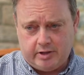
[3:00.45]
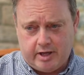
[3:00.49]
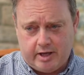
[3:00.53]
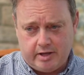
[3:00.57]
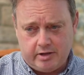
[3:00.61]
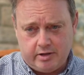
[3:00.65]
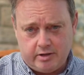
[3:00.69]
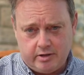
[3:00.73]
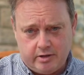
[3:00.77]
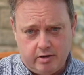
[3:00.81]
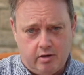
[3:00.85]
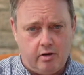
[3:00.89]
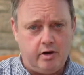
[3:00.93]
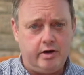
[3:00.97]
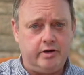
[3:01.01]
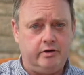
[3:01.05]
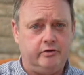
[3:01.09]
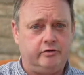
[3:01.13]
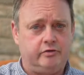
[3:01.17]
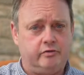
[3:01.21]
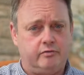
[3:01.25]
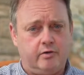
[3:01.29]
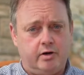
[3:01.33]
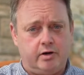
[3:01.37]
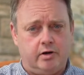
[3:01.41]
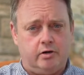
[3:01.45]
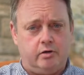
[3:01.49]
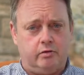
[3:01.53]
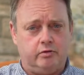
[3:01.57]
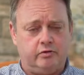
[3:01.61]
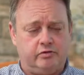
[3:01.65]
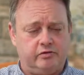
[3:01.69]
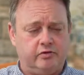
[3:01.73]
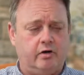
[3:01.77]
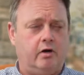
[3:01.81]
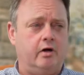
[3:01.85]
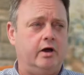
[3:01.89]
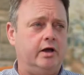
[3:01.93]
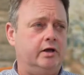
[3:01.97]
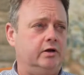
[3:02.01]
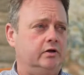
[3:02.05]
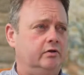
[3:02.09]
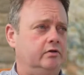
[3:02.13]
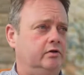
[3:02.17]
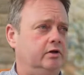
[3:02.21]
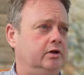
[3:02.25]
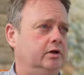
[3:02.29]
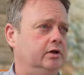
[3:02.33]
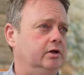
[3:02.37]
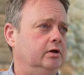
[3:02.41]
A9 to run alongside
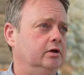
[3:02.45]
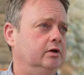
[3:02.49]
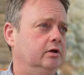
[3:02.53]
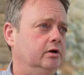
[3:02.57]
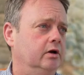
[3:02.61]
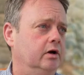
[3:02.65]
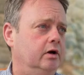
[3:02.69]
the